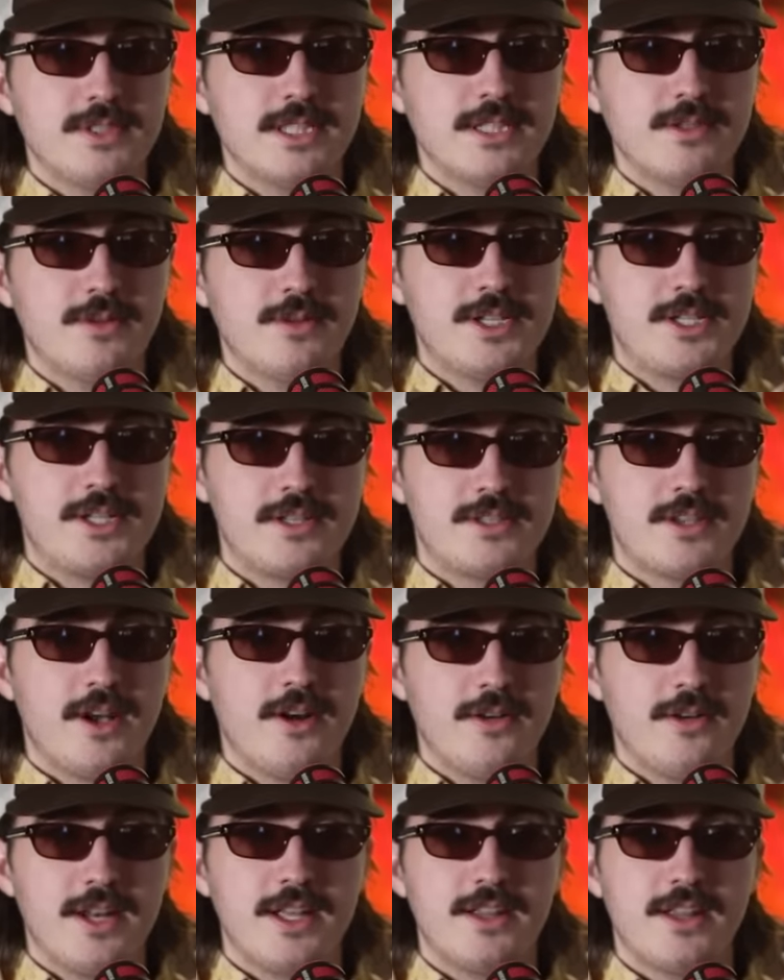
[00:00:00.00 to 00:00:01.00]
Which is
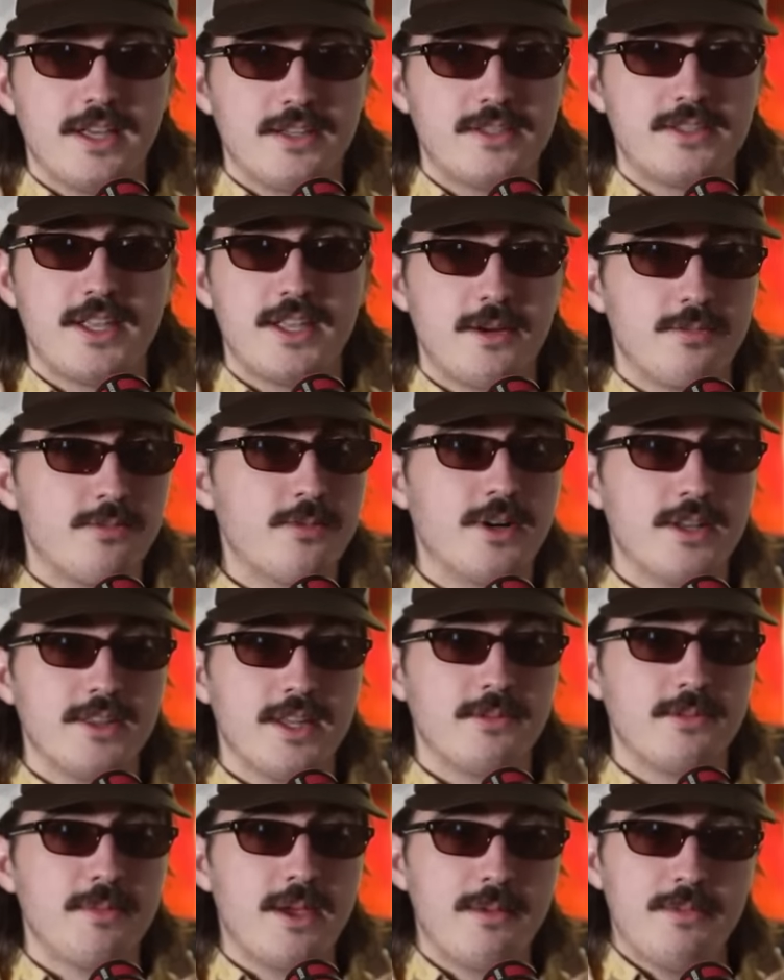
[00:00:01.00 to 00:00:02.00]
already cur- like step one,
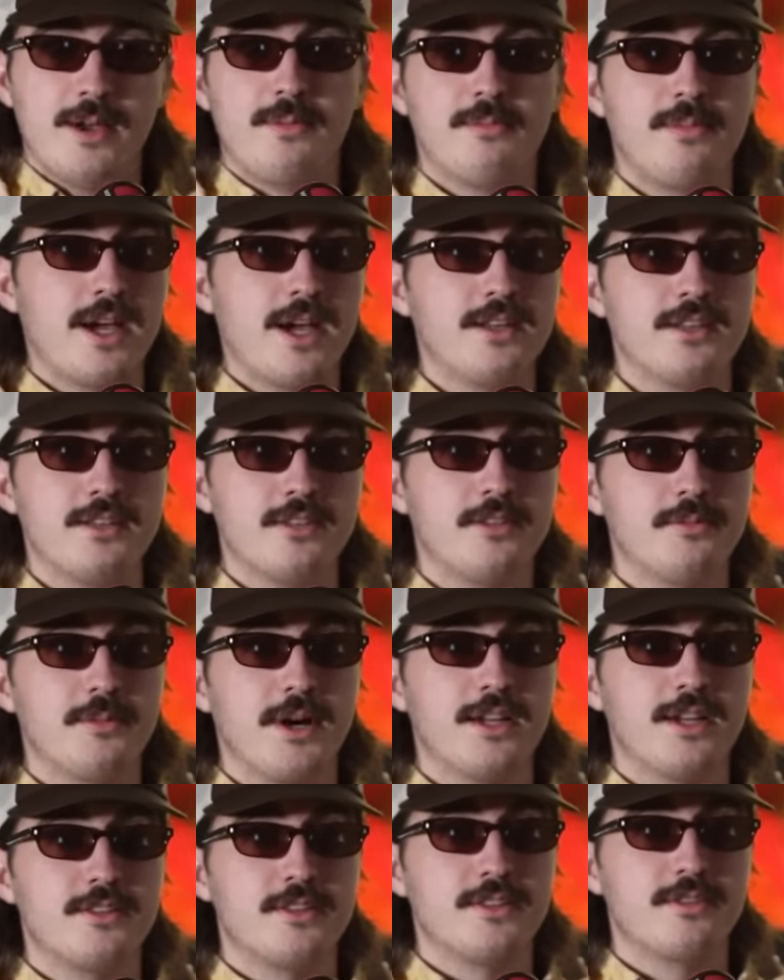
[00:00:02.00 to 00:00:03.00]
like maybe I'm biting too
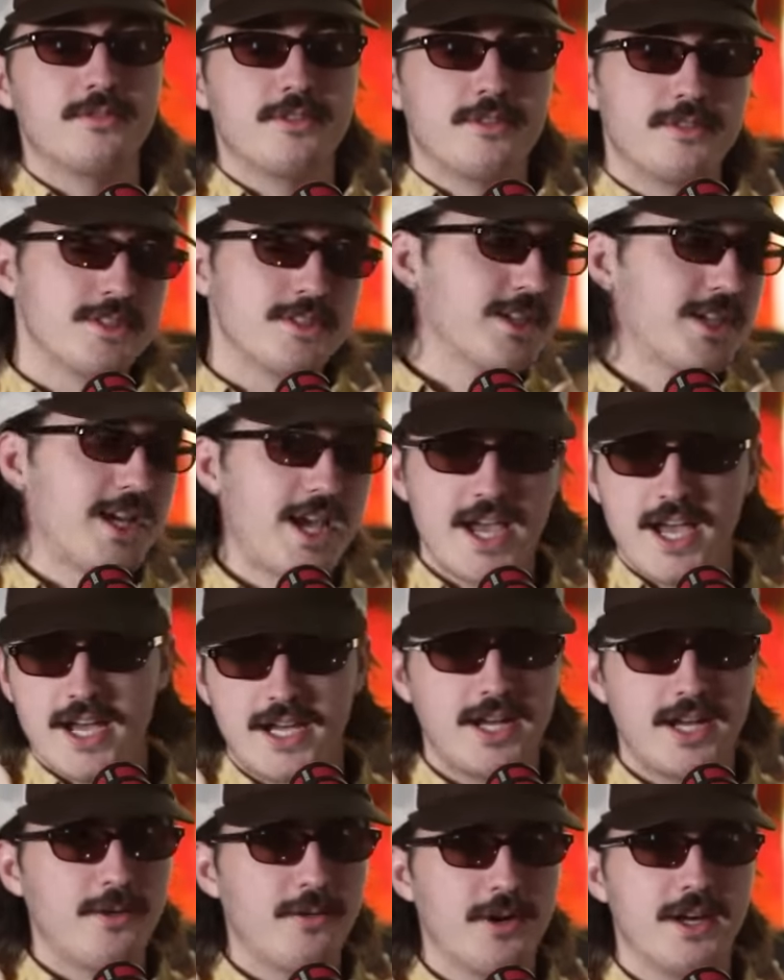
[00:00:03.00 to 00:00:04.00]
much. Someone's like, hey, I
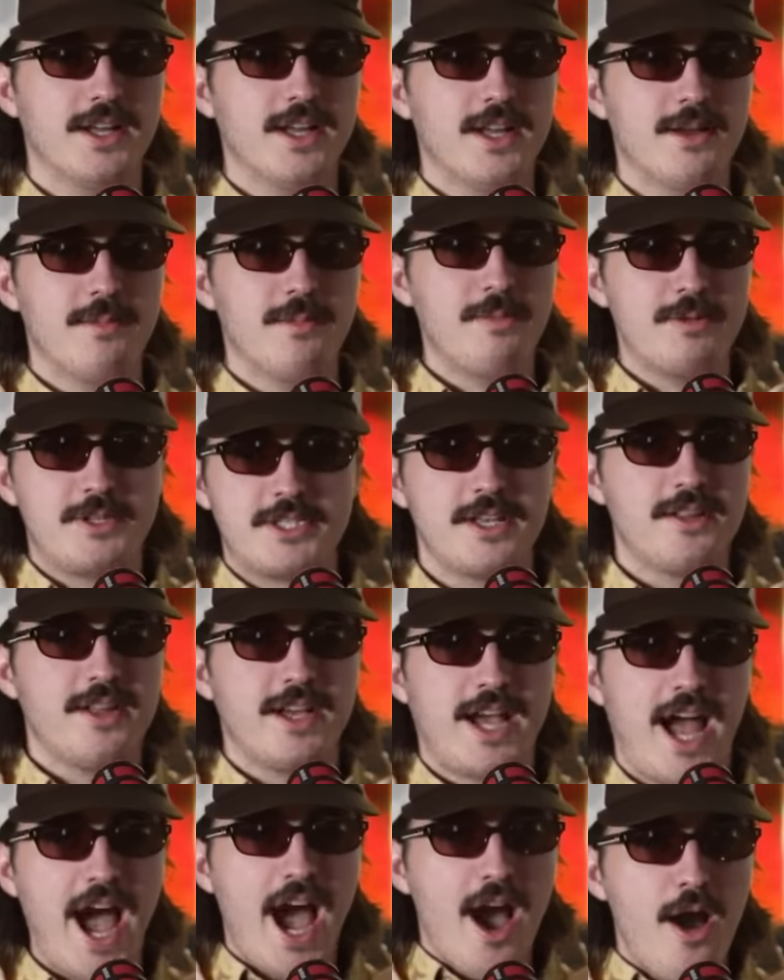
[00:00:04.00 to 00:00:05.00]
gotta maybe say like
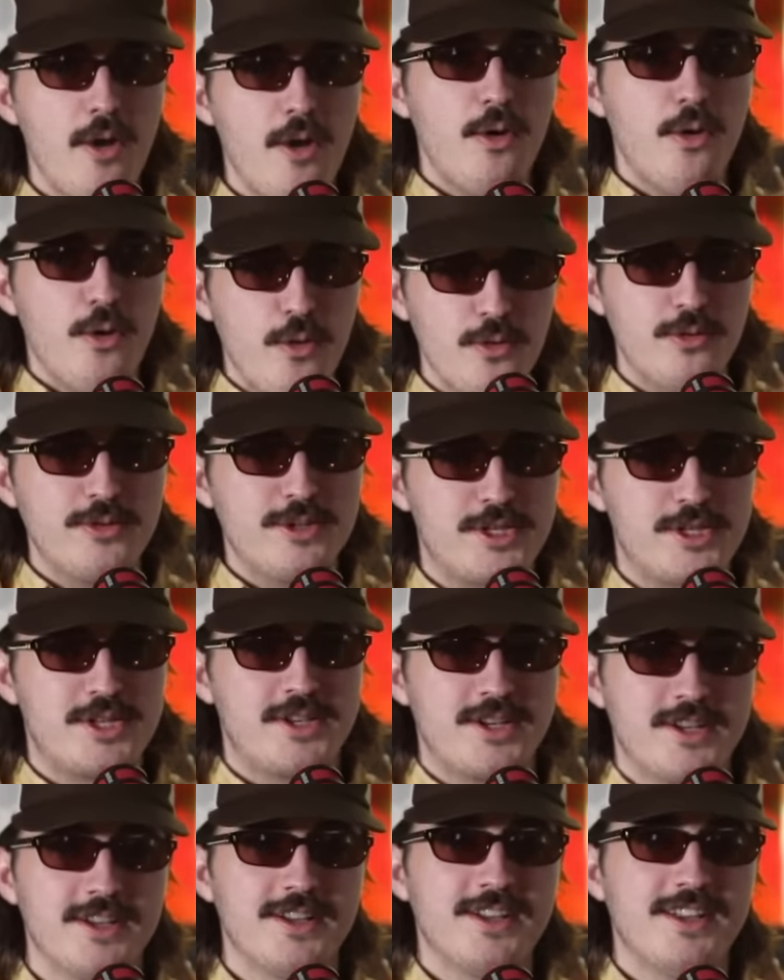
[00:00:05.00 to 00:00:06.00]
ouch.